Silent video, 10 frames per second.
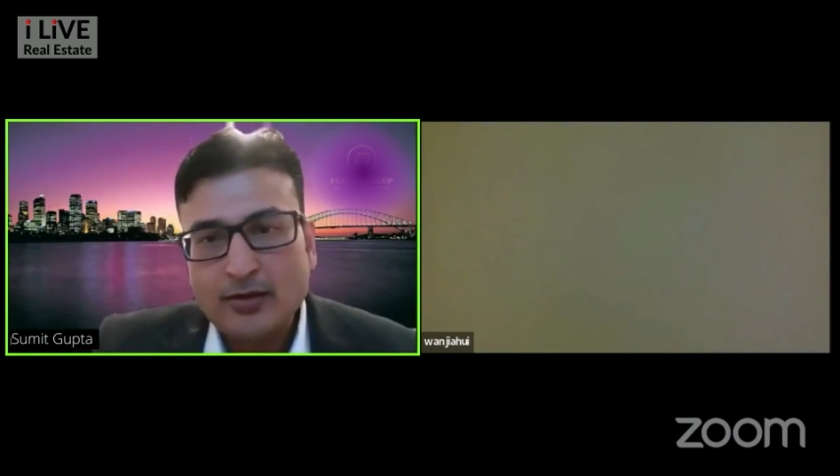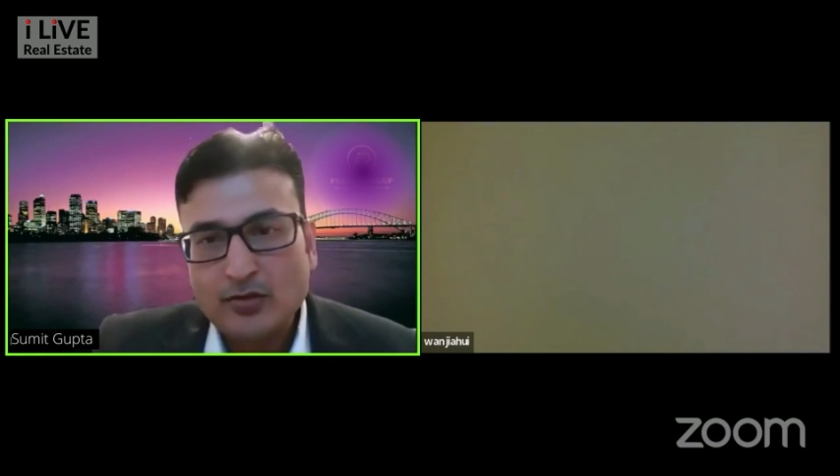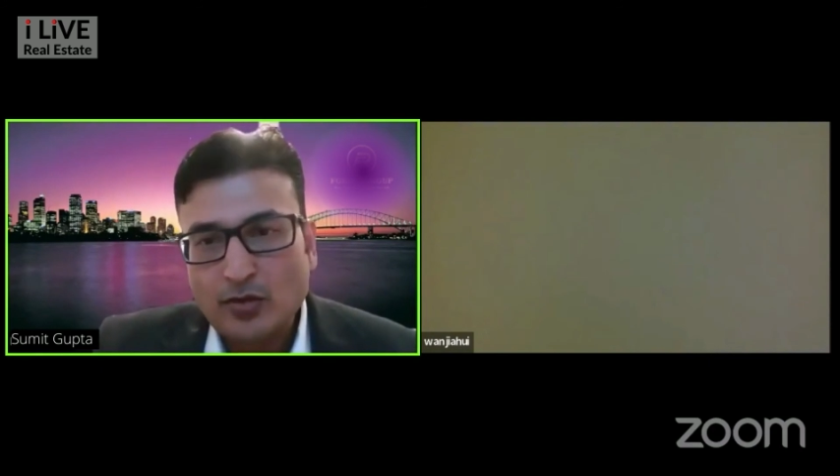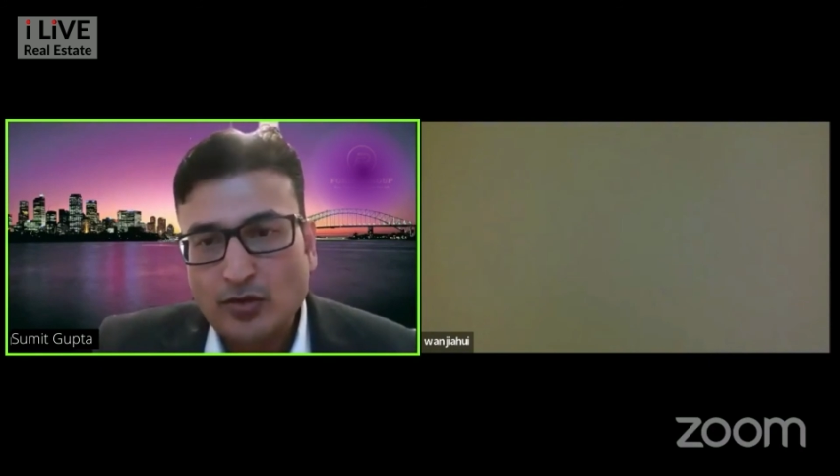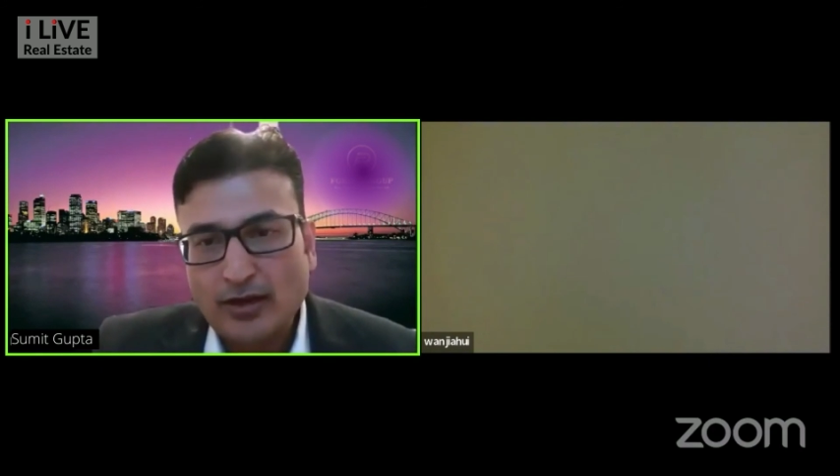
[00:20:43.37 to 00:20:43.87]

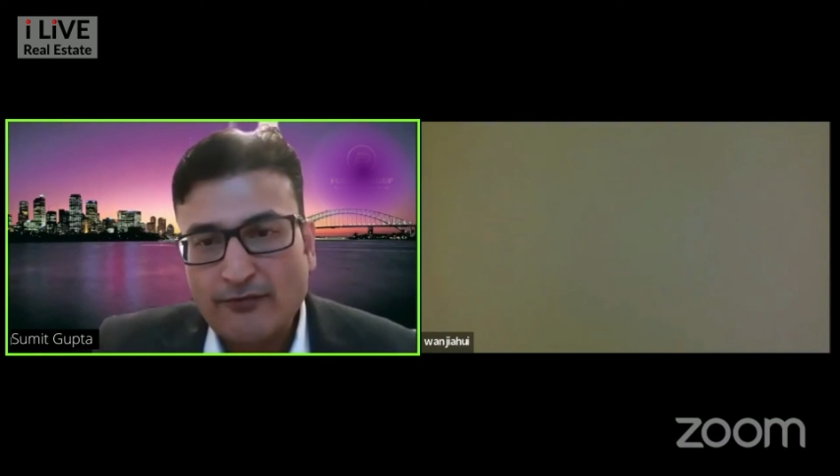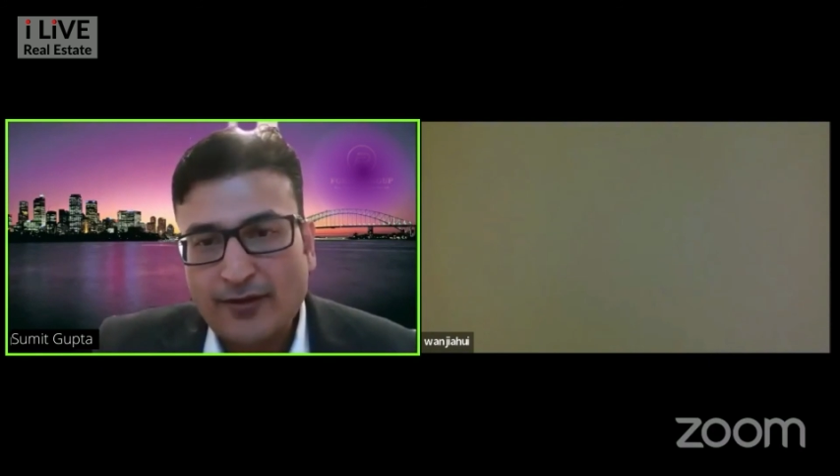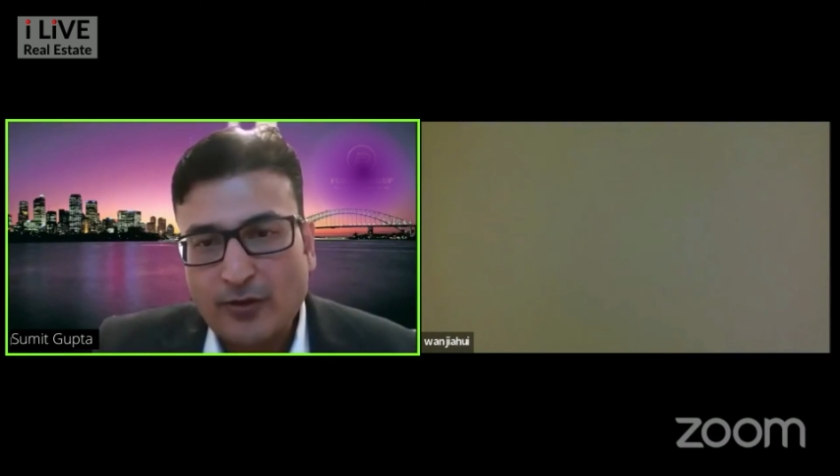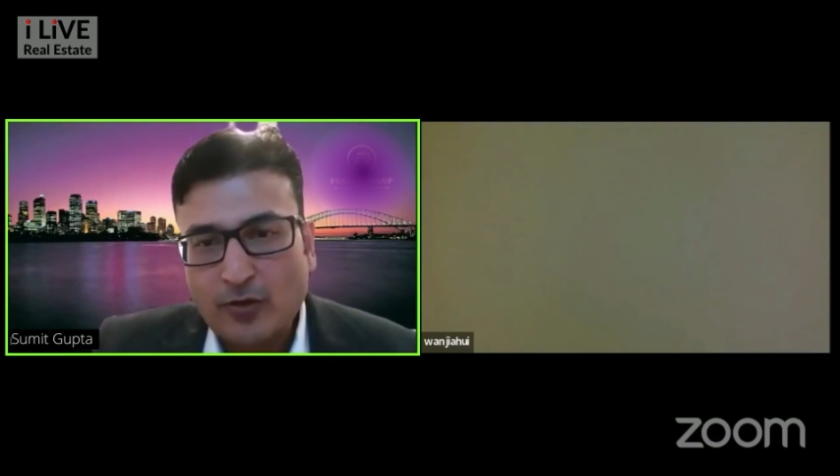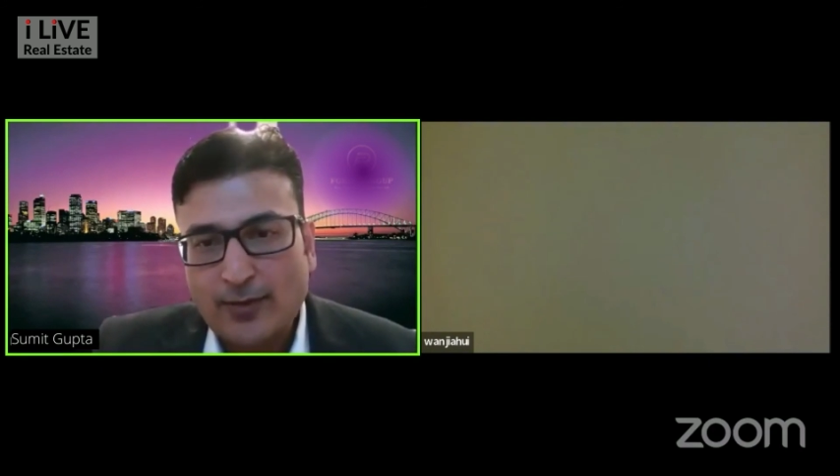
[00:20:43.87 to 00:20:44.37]
So if
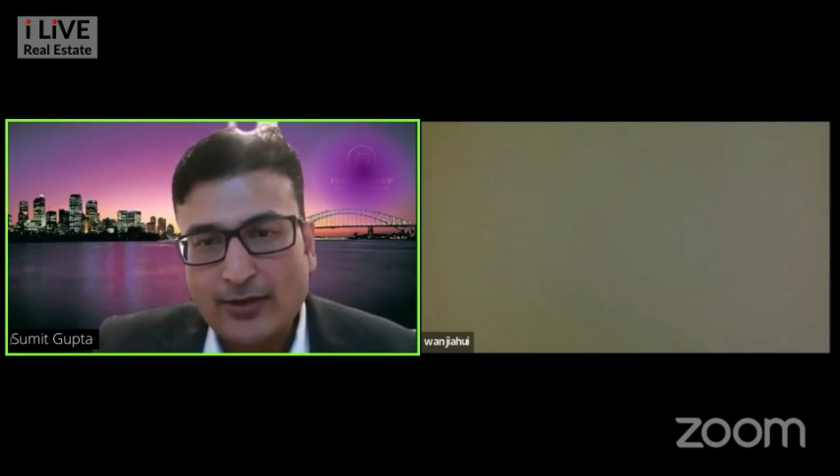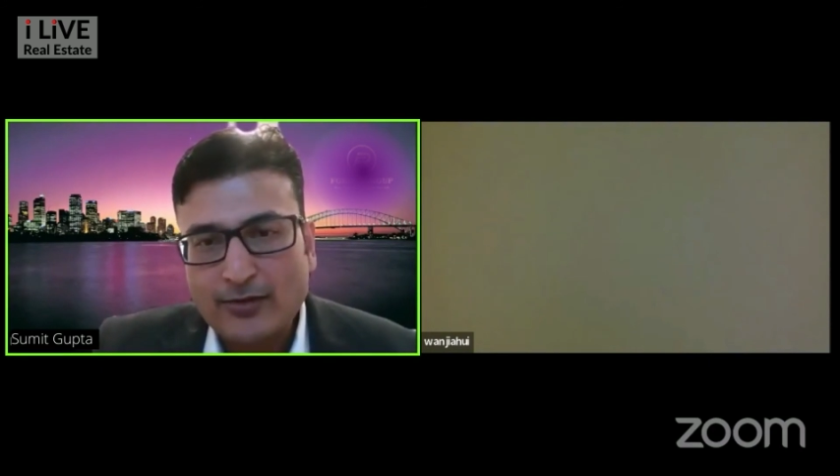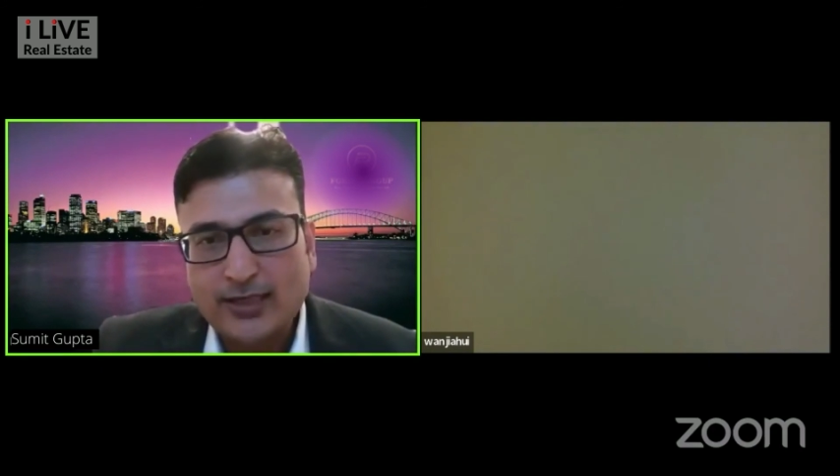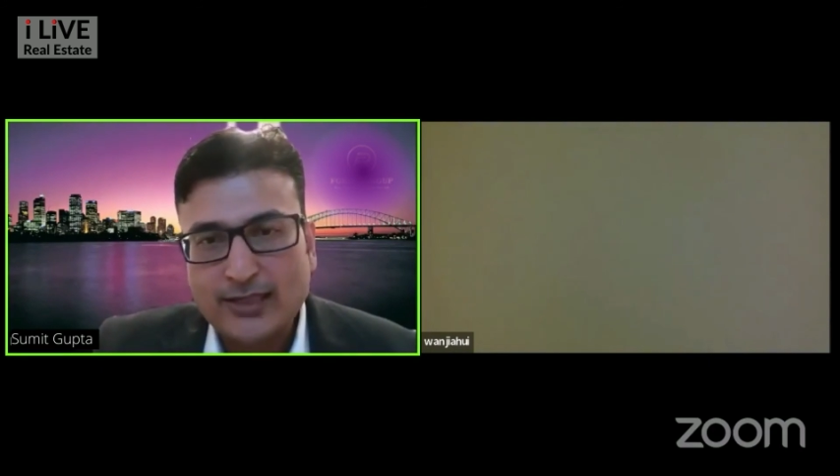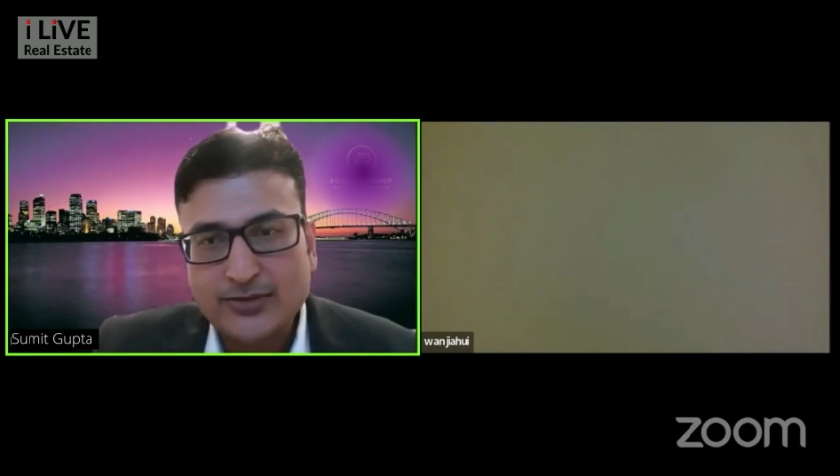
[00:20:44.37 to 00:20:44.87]
I go back
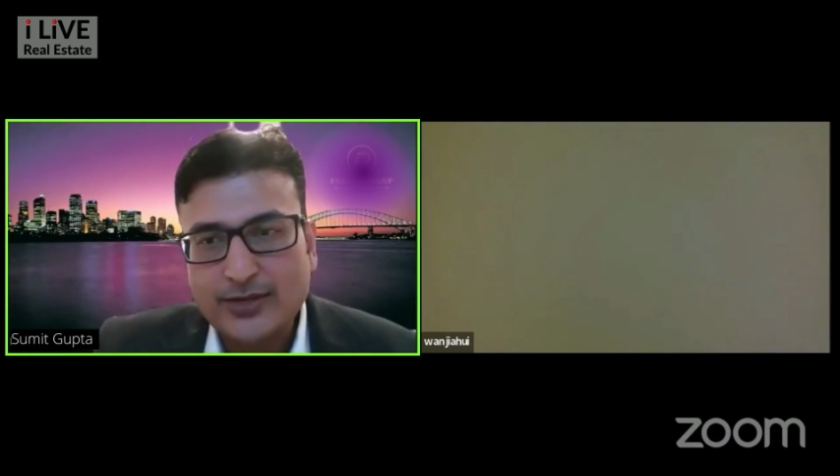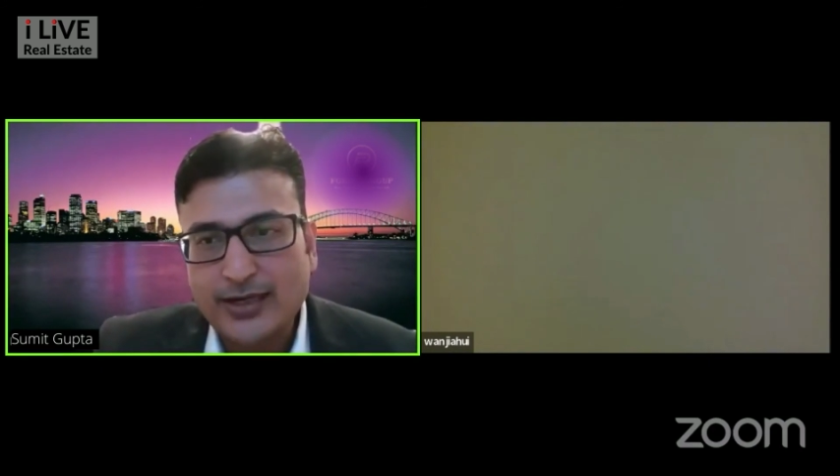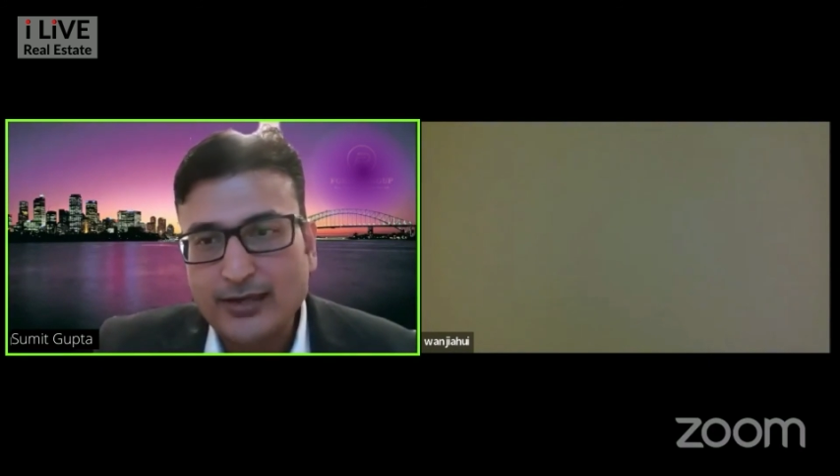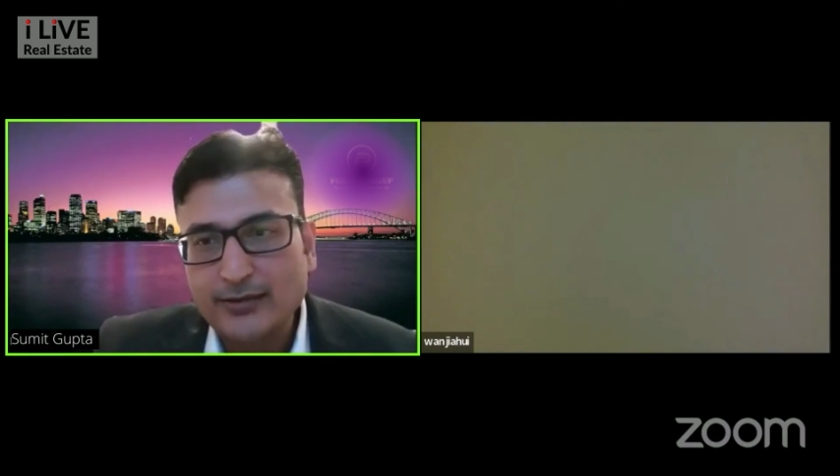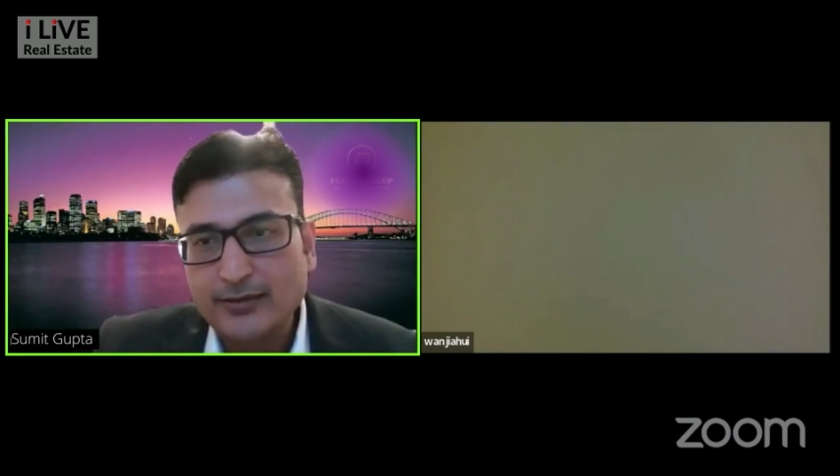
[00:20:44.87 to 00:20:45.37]
to that
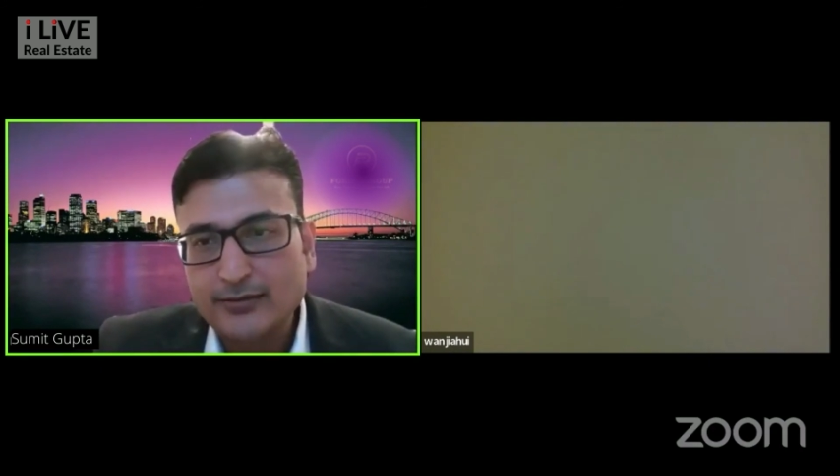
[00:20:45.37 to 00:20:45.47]
screen,